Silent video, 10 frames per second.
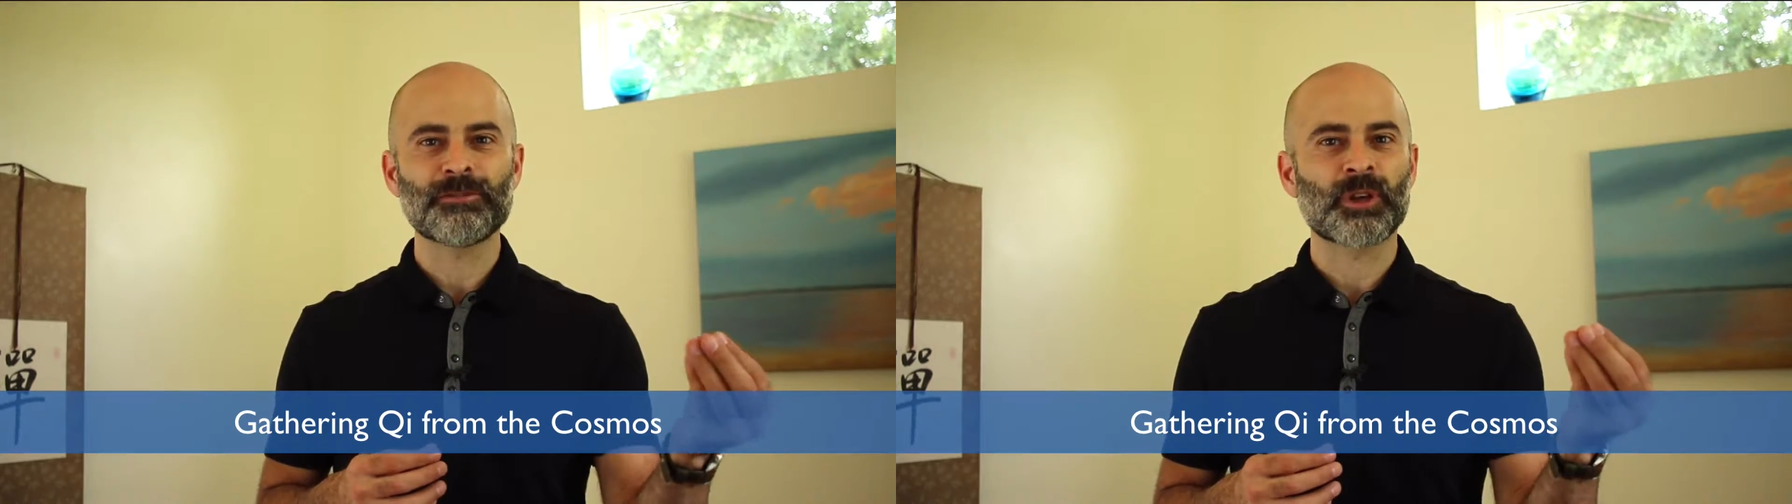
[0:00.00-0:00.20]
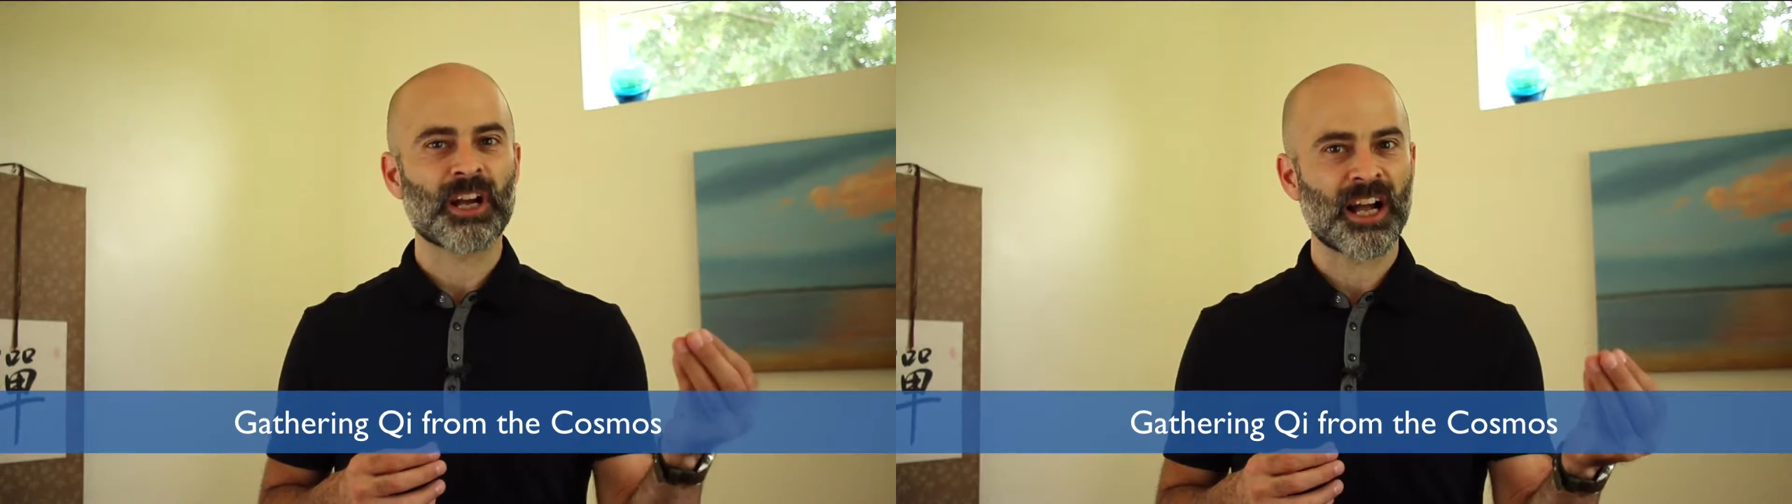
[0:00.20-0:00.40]

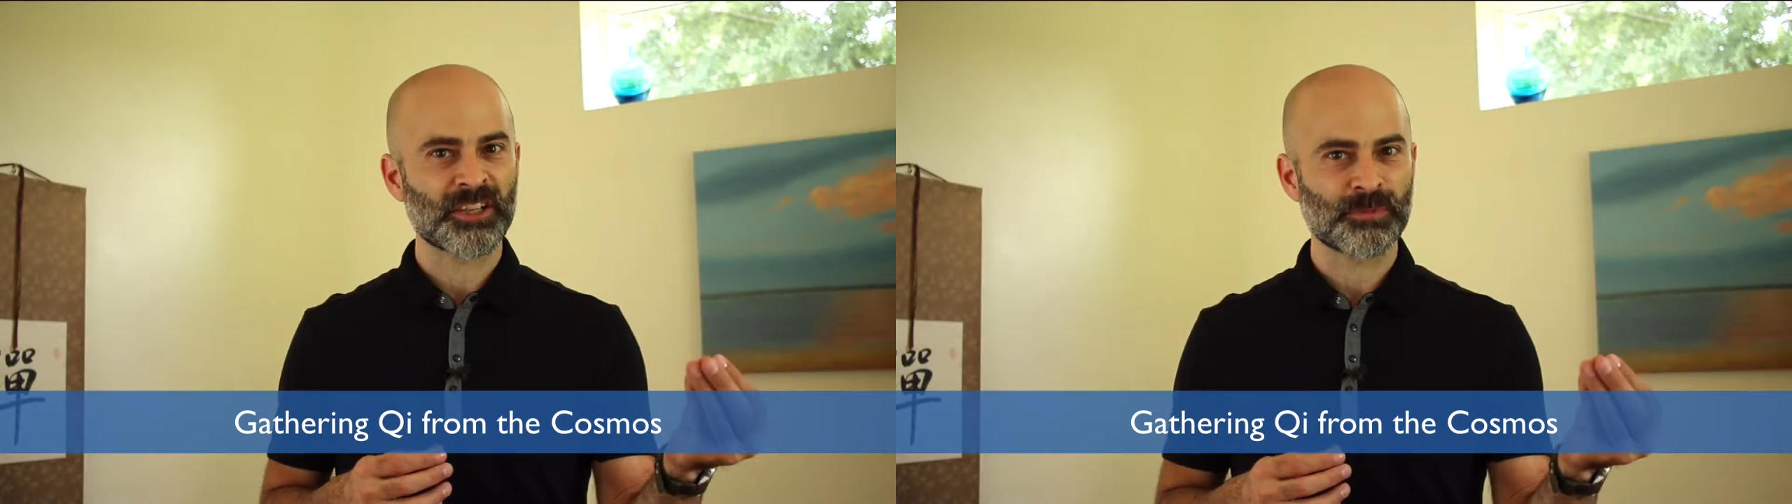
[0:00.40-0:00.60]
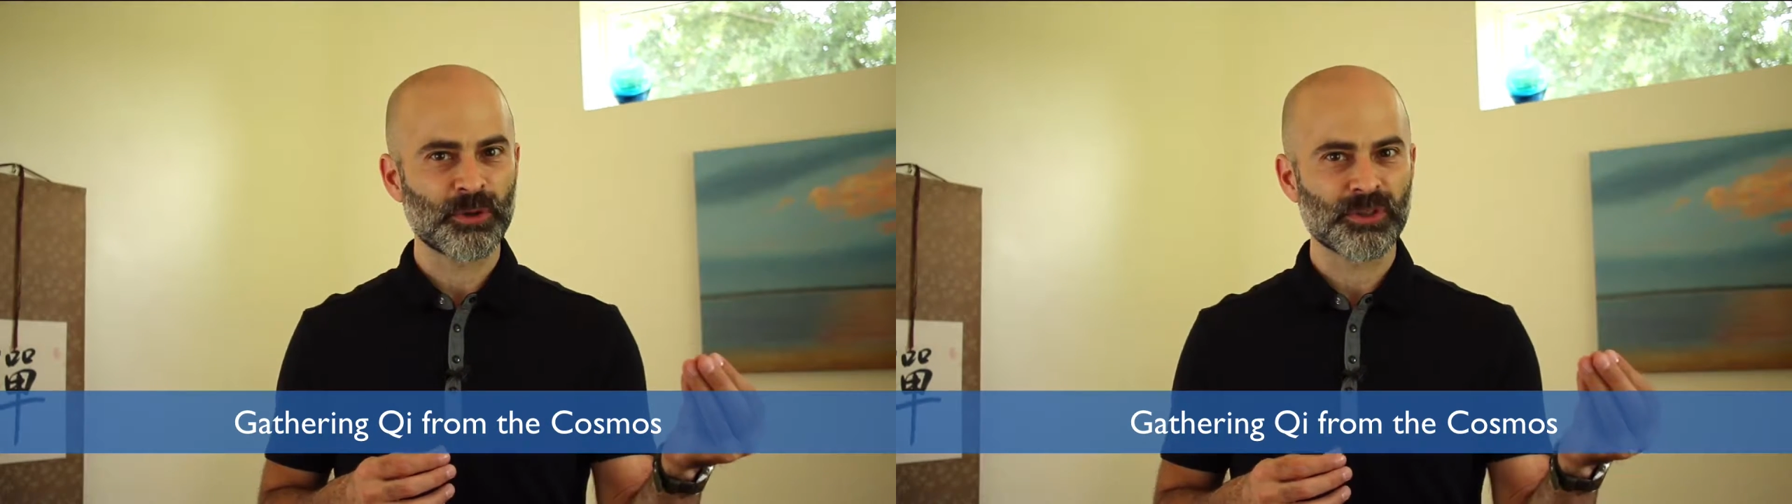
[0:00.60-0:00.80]
from the
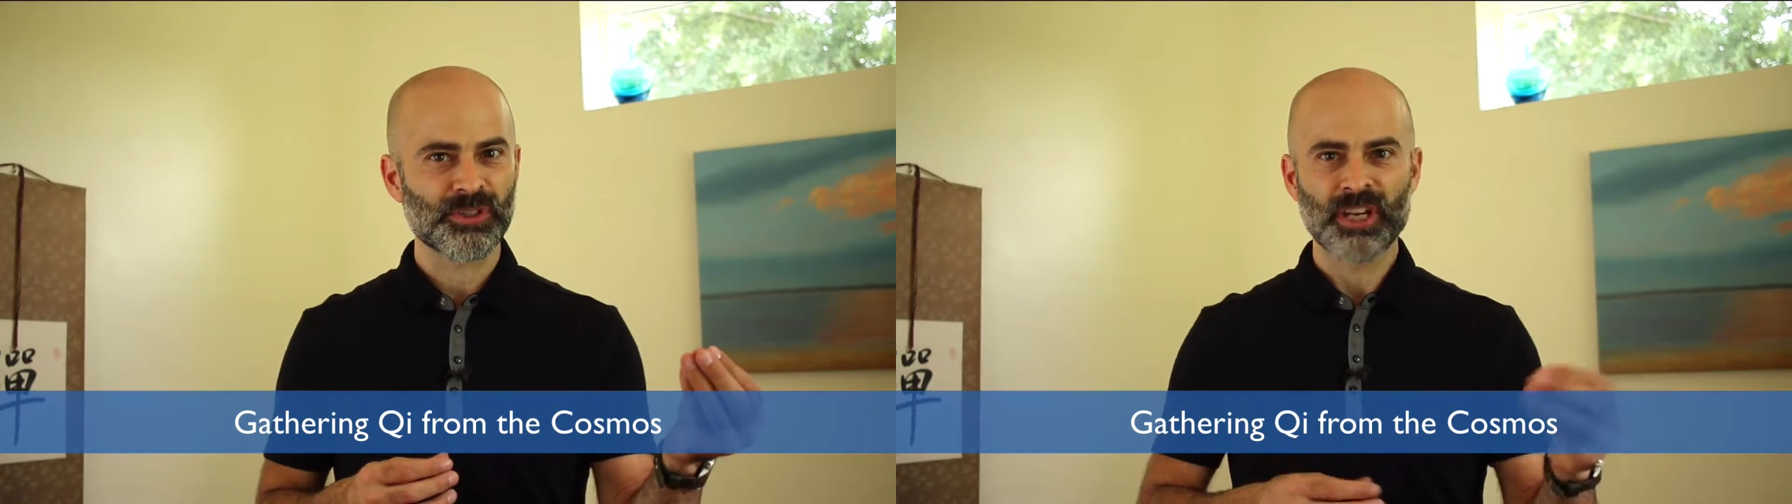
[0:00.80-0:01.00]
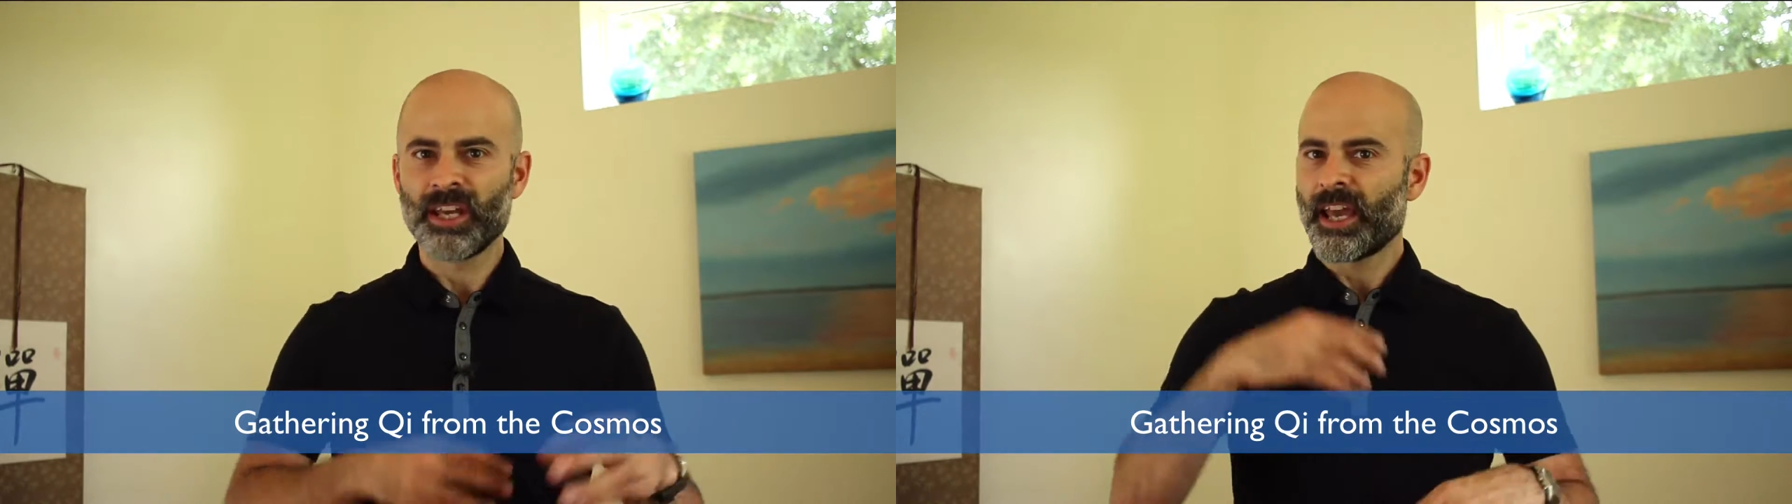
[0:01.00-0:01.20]
cosmos.